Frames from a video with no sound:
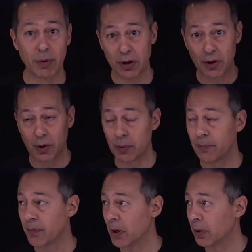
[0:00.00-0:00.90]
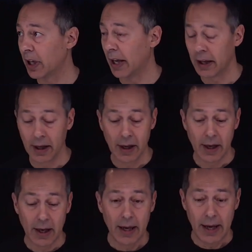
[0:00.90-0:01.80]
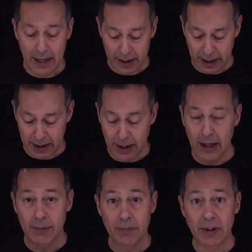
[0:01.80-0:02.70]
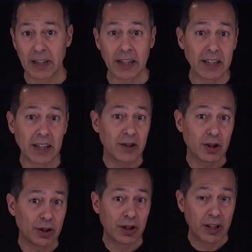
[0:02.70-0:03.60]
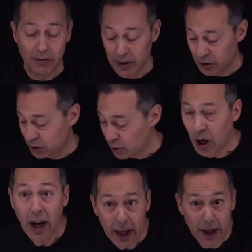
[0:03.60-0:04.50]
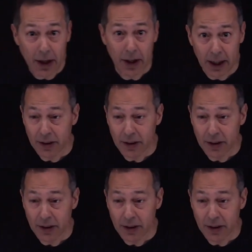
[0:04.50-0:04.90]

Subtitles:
2. Okay, and then let's just give this a try here and